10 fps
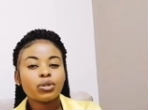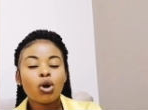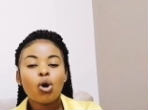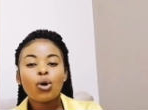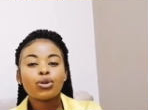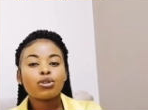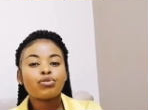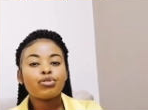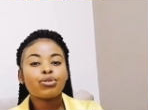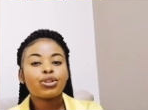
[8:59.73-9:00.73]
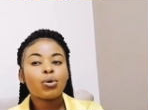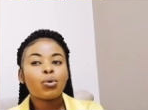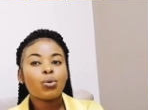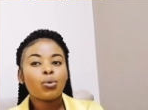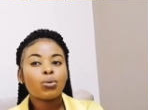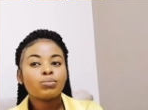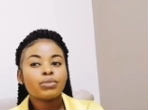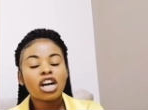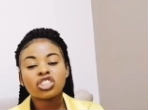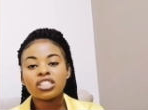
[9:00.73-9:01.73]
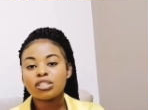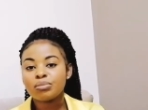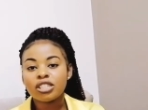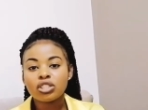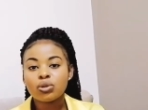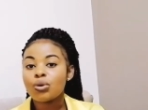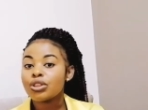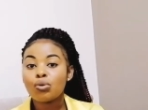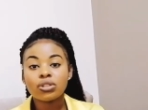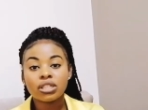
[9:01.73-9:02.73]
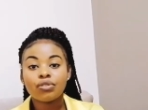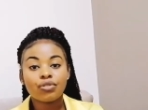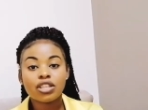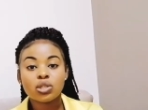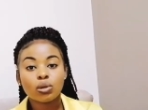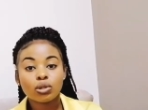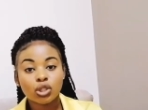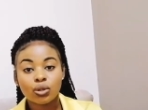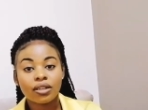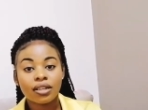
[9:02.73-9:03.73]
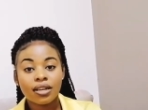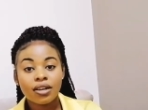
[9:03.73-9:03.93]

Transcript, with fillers: you, or you don't feel they will actually intimidate you, or they want to give you a solution.